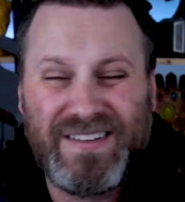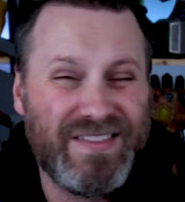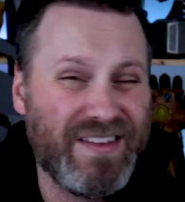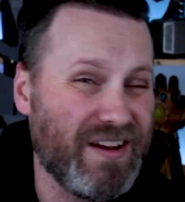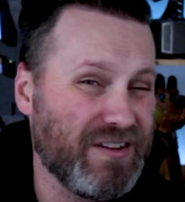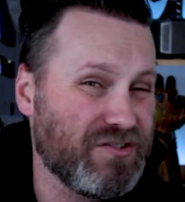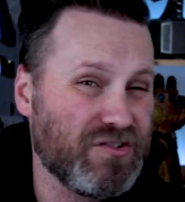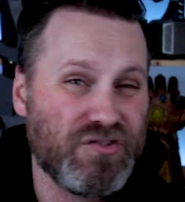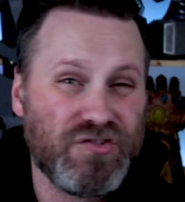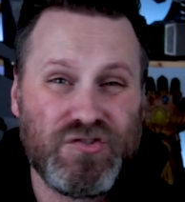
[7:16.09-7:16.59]
And then
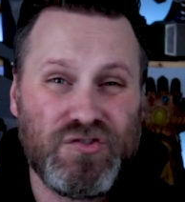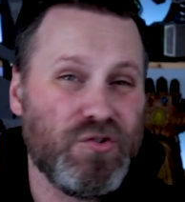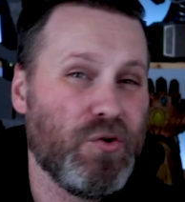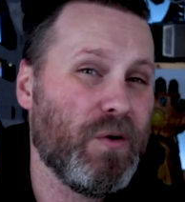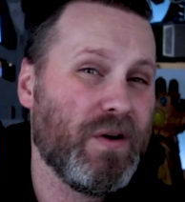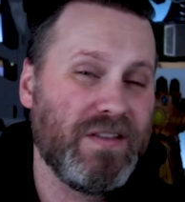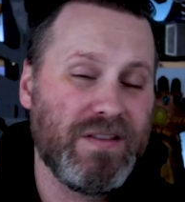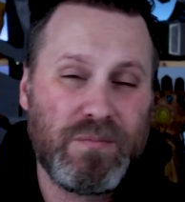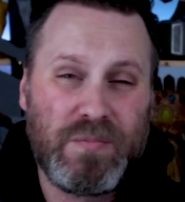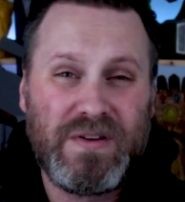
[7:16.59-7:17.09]
I just
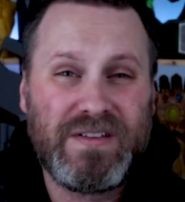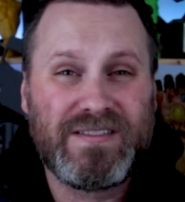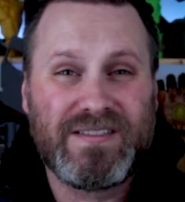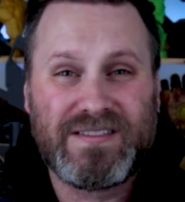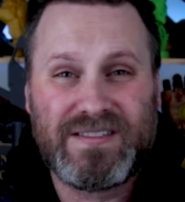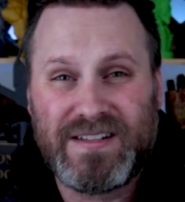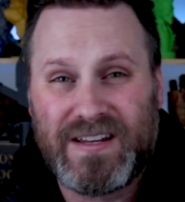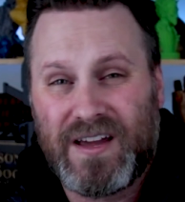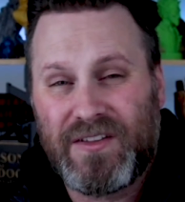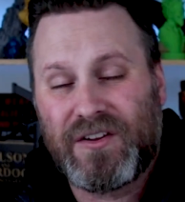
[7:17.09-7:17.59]
joined the
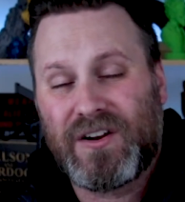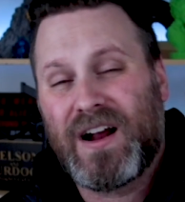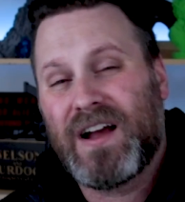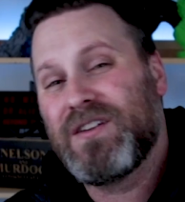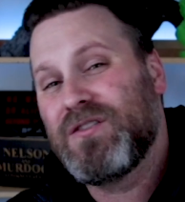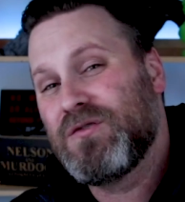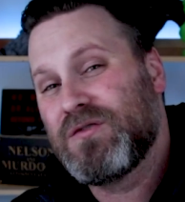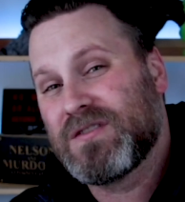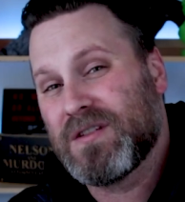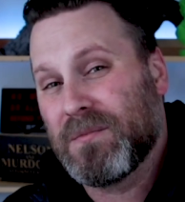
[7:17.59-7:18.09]
pieces together. I
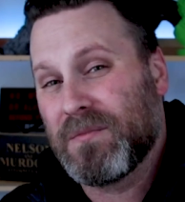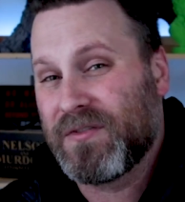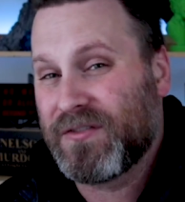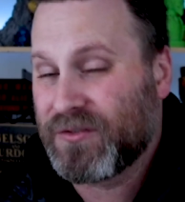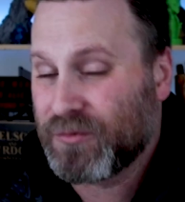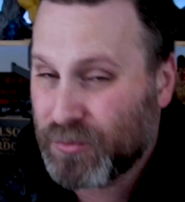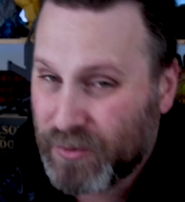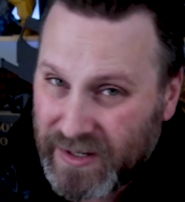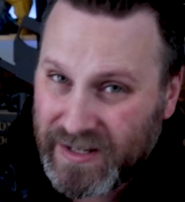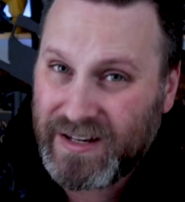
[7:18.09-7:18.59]
used some
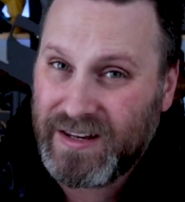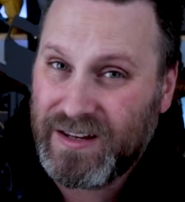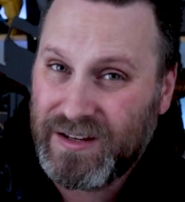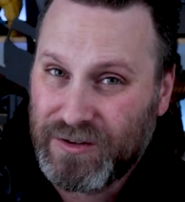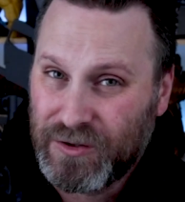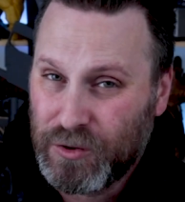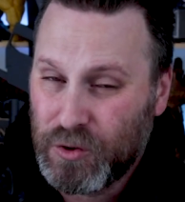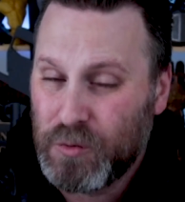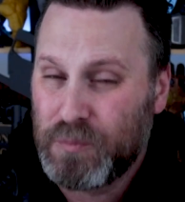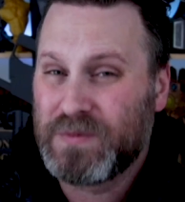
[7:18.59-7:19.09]
three D
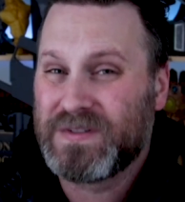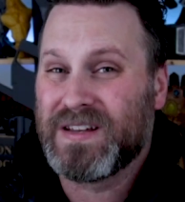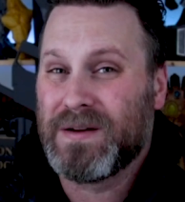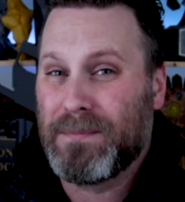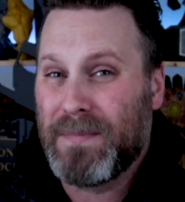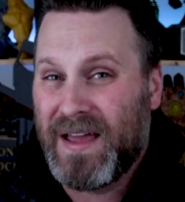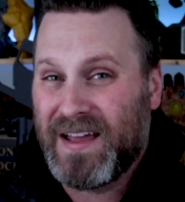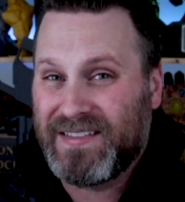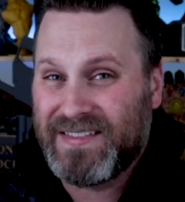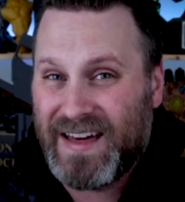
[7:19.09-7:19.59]
Gloop to
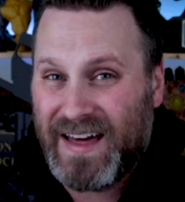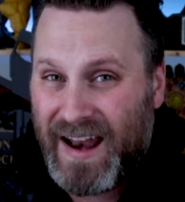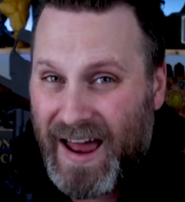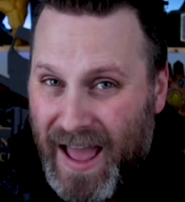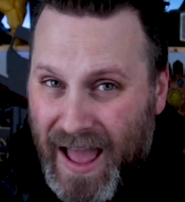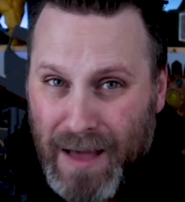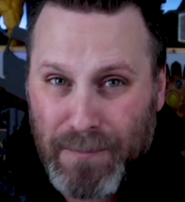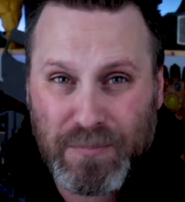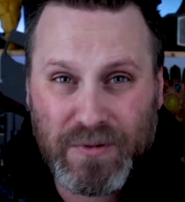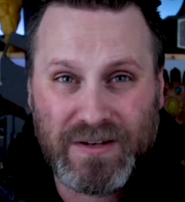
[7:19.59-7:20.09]
make that
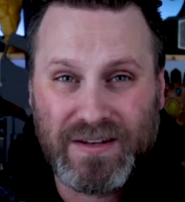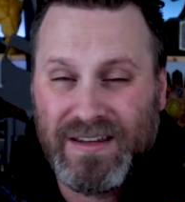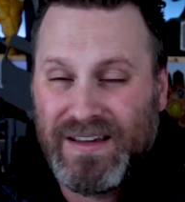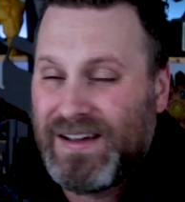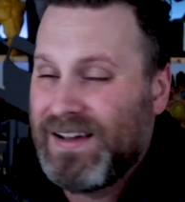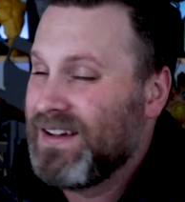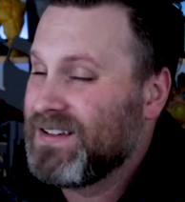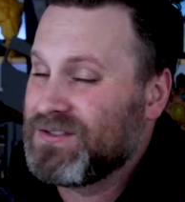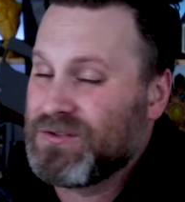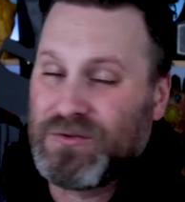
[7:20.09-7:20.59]
happen,
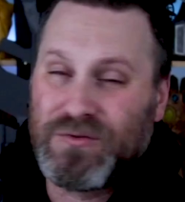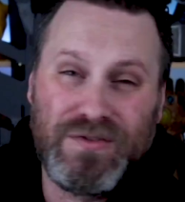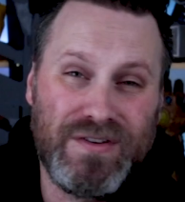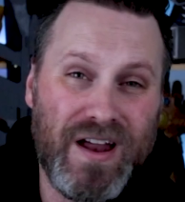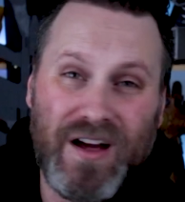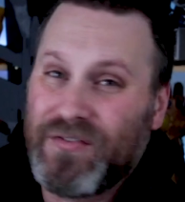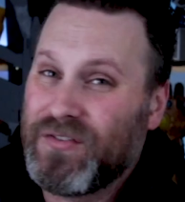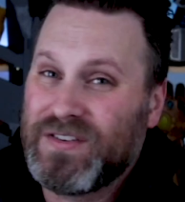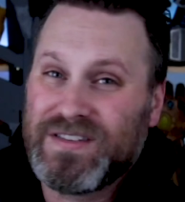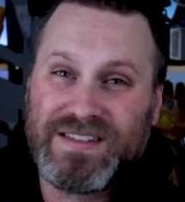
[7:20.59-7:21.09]
so
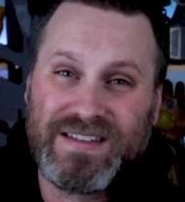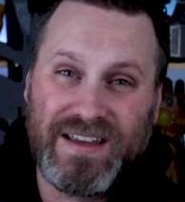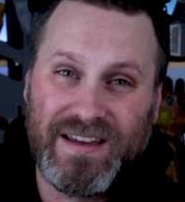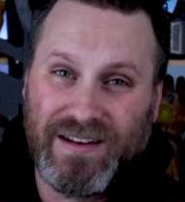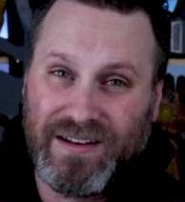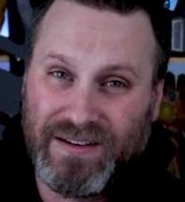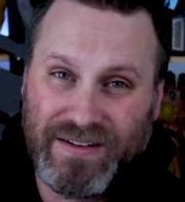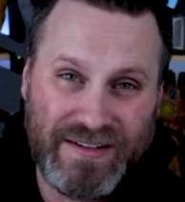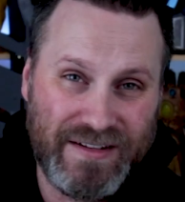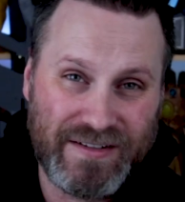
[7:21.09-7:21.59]
nothing's
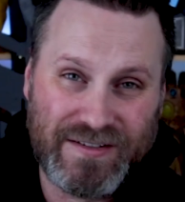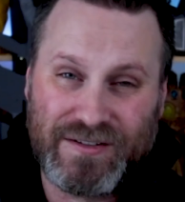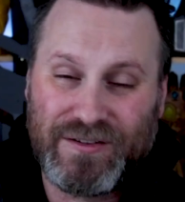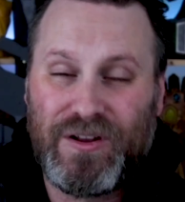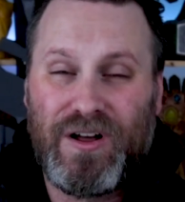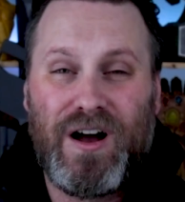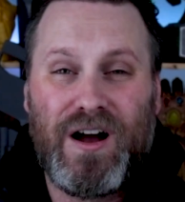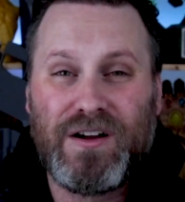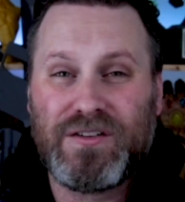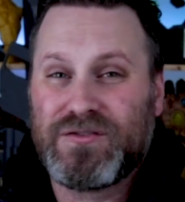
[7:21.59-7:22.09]
getting
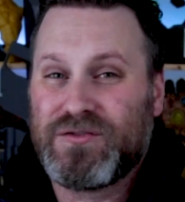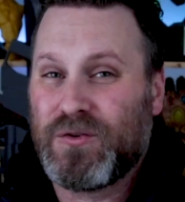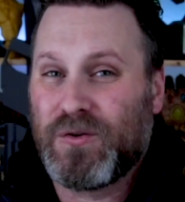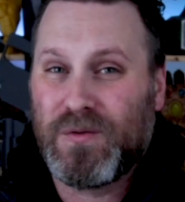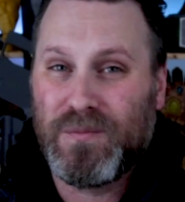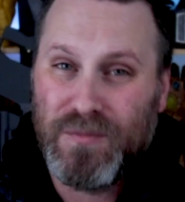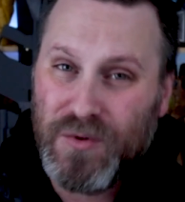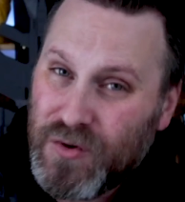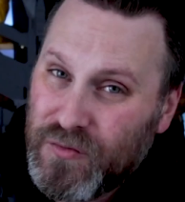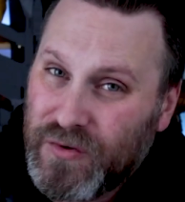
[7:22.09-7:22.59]
dislodged
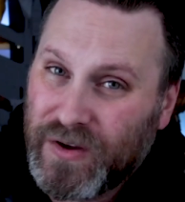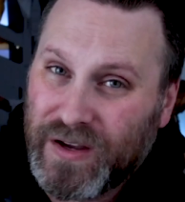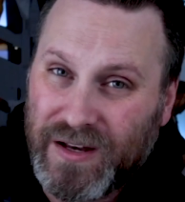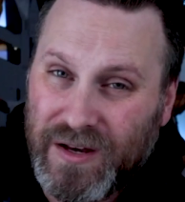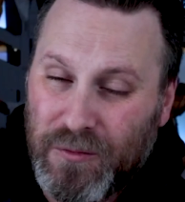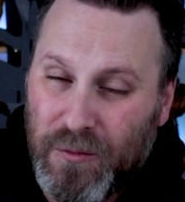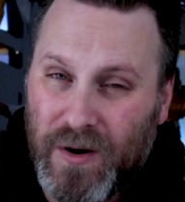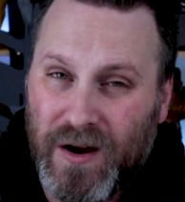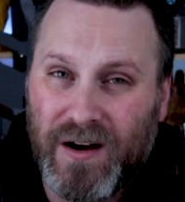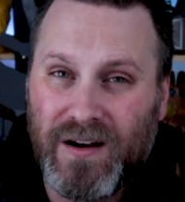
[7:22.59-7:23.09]
or moving
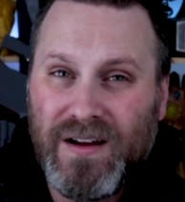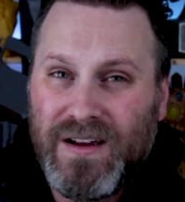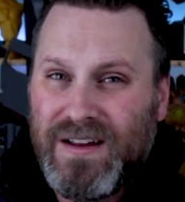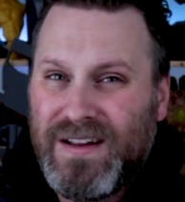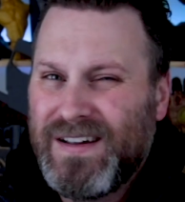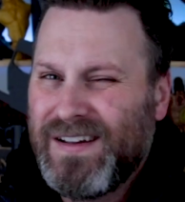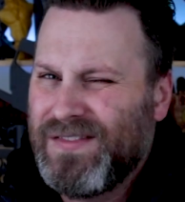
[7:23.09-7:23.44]
anywhere.